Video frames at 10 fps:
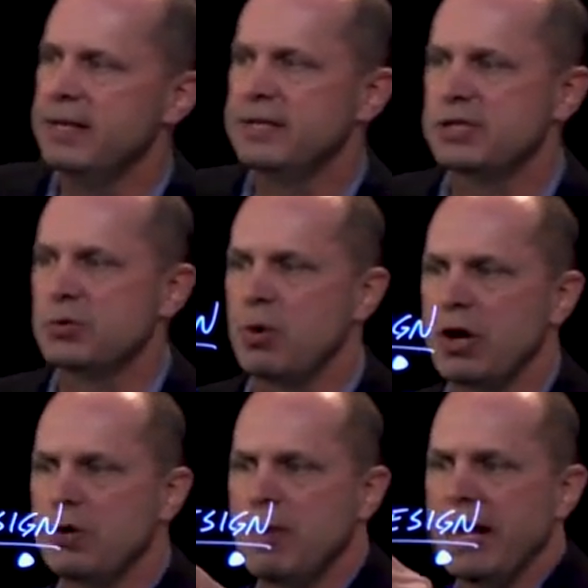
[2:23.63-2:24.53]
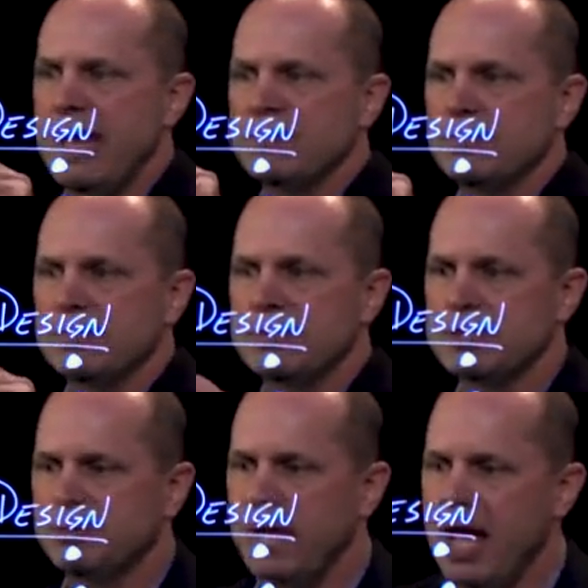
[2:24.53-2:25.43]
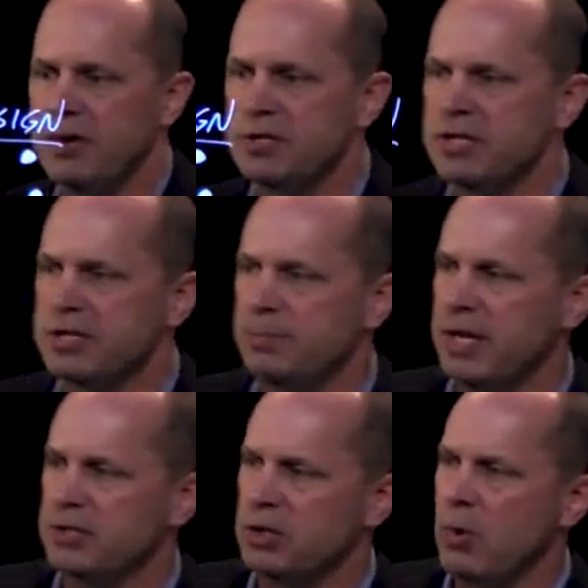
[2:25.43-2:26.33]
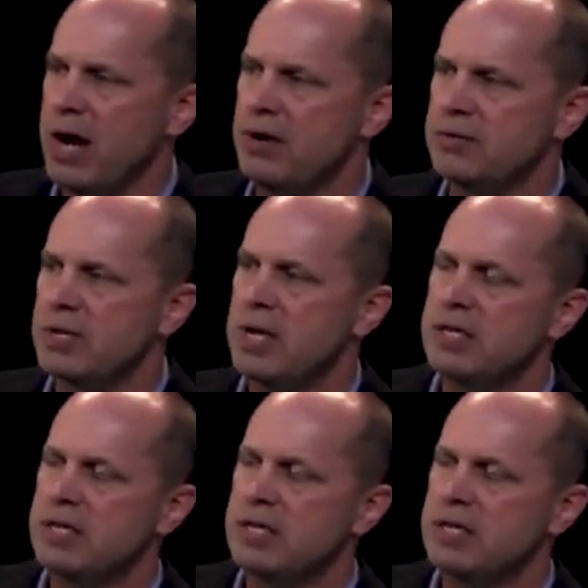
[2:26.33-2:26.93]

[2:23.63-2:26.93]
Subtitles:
This is where you might have some suppliers in these pink squares,